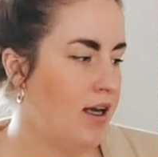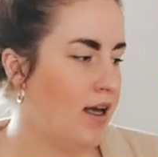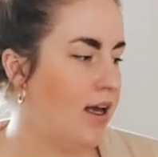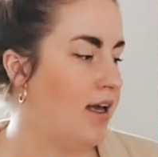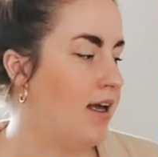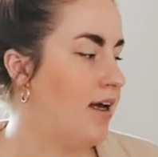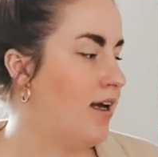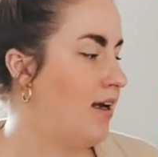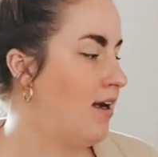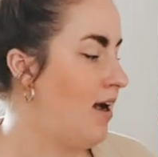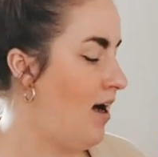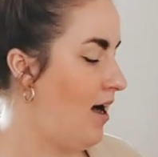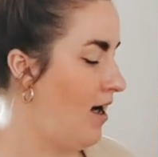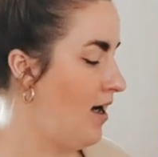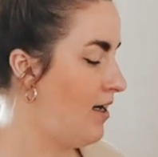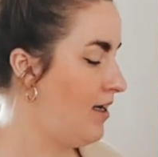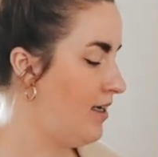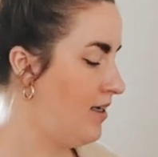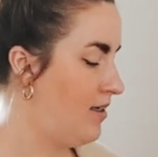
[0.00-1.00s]
and
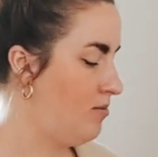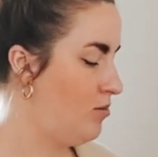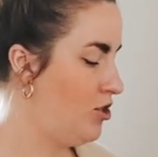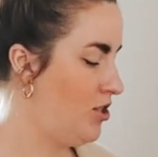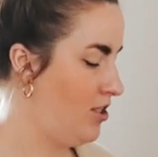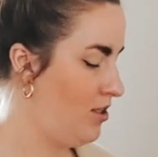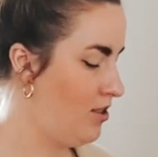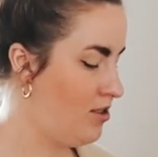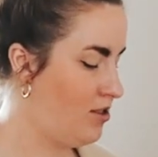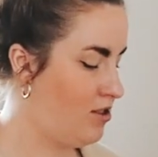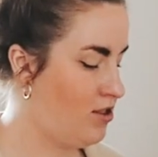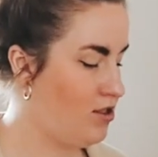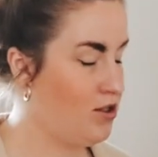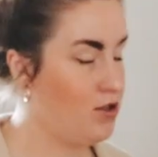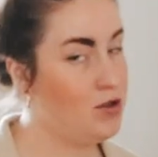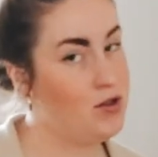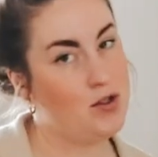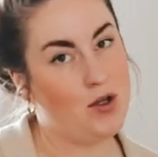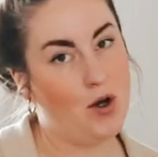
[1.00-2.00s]
I am just
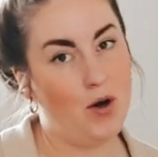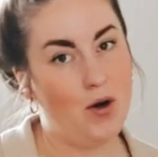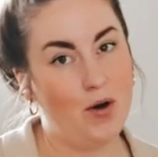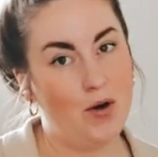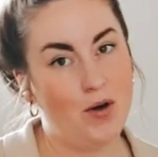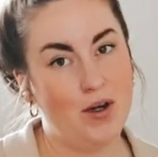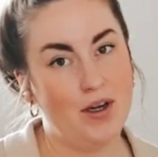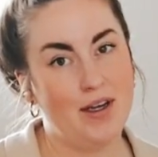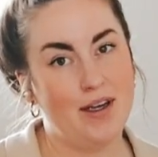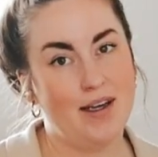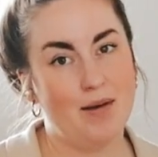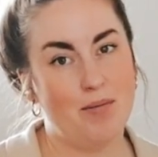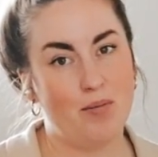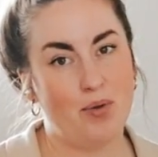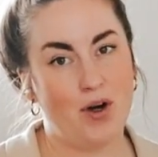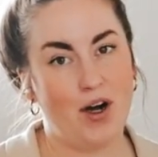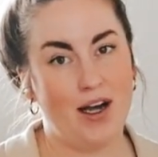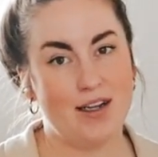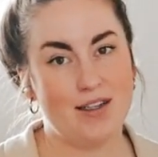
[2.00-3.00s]
so
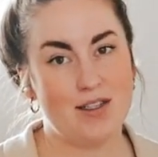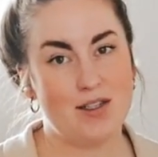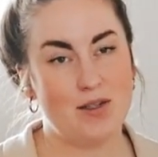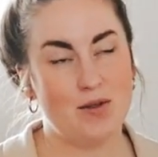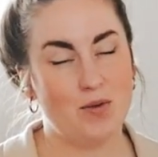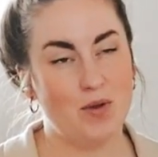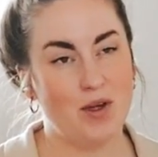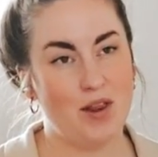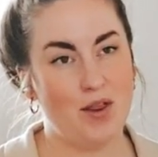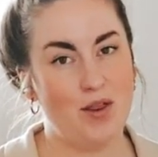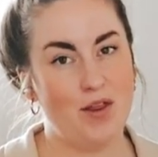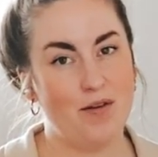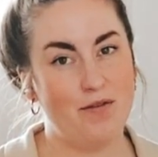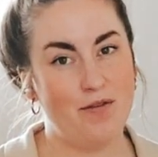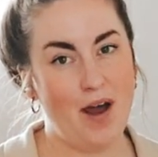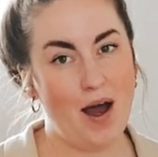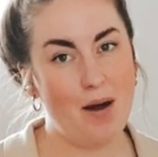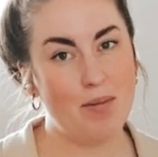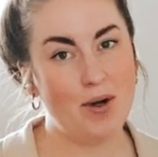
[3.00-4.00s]
impressed with the
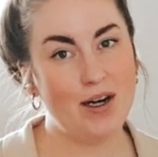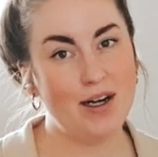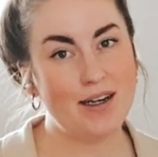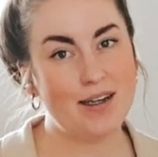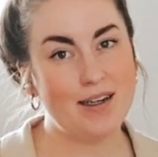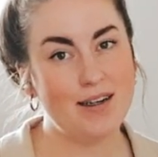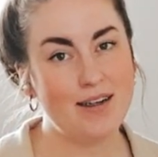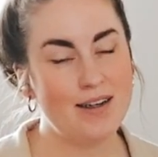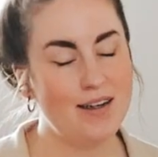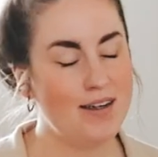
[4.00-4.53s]
fabric.